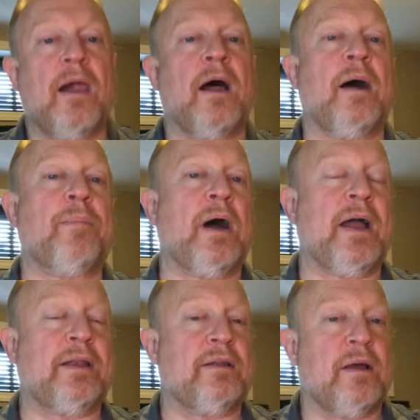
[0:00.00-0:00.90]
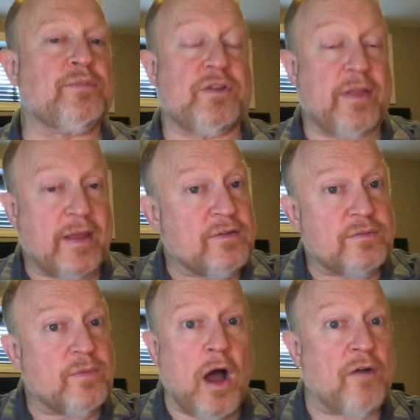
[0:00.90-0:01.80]
uh, behind a dumpster. Now,
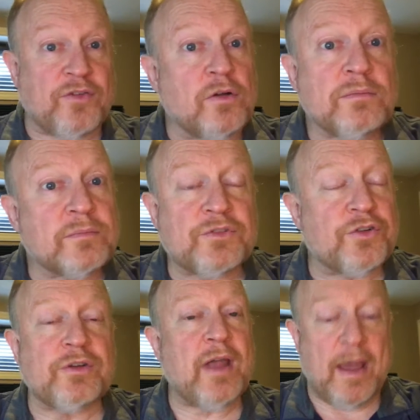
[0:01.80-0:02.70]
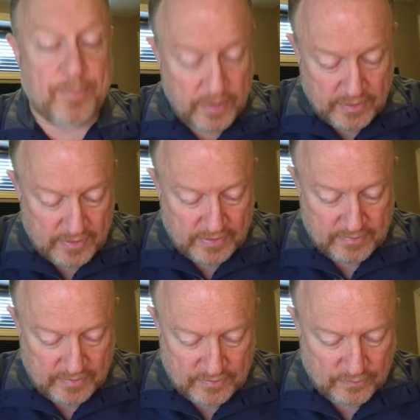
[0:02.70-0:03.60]
that's awful, shouldn't happen,
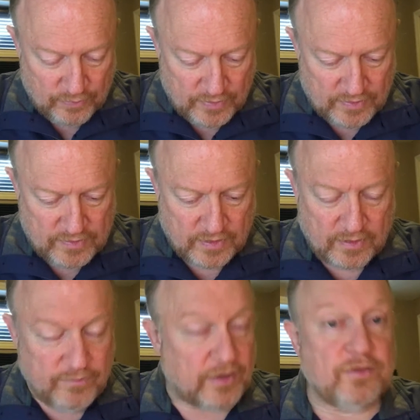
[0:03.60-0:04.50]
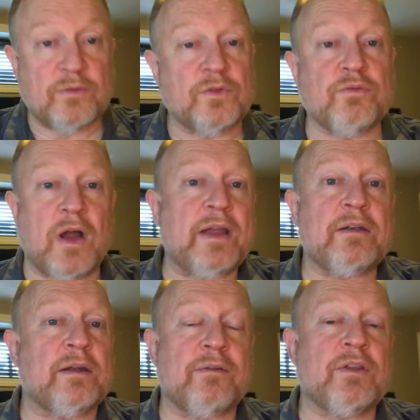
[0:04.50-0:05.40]
and his, his, the conviction was right
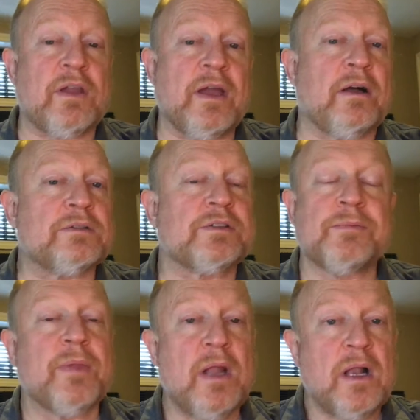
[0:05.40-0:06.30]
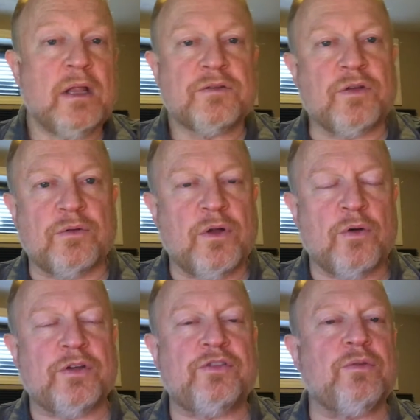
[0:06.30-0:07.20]
and everything else. So
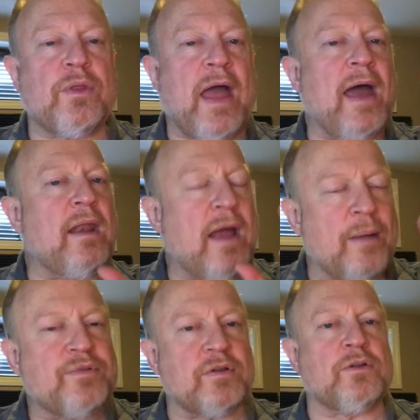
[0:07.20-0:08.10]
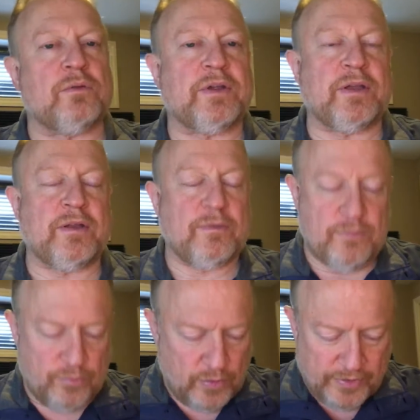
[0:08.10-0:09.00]
no issue with that, absolutely. And the,
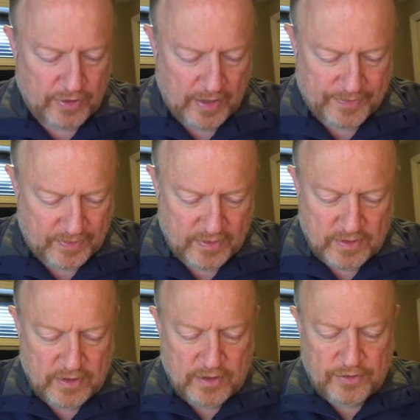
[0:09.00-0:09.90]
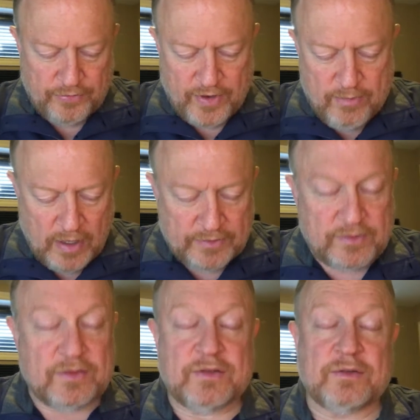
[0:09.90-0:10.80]
whether or not the three
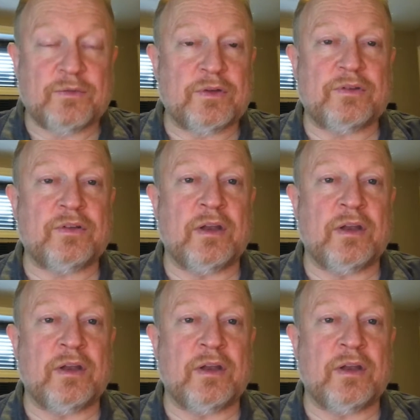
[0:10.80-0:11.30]
months was